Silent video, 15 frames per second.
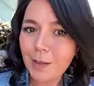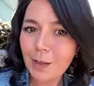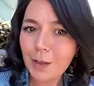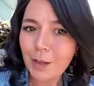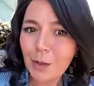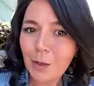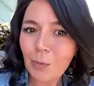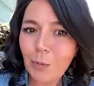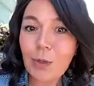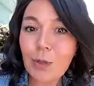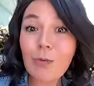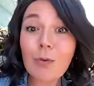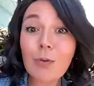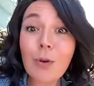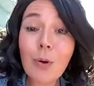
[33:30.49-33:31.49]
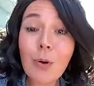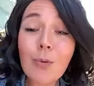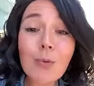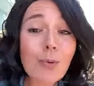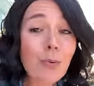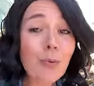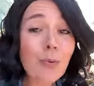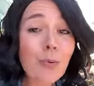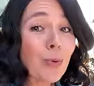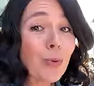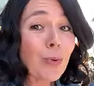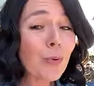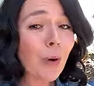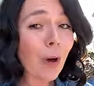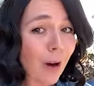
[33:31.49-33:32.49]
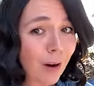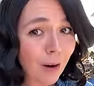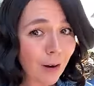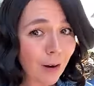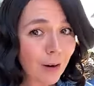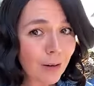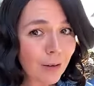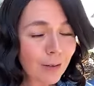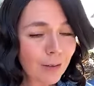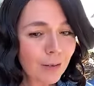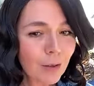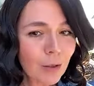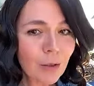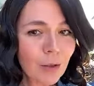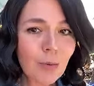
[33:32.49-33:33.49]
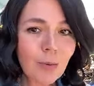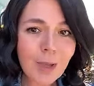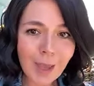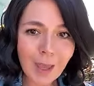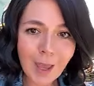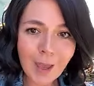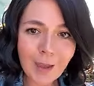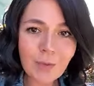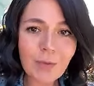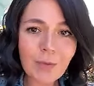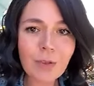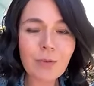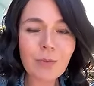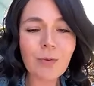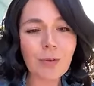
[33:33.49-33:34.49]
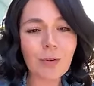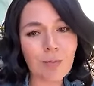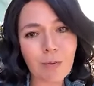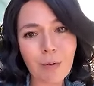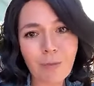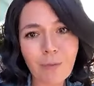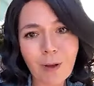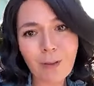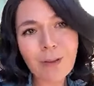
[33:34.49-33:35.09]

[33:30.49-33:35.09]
Yes. When you know who you are, you can restore your profile.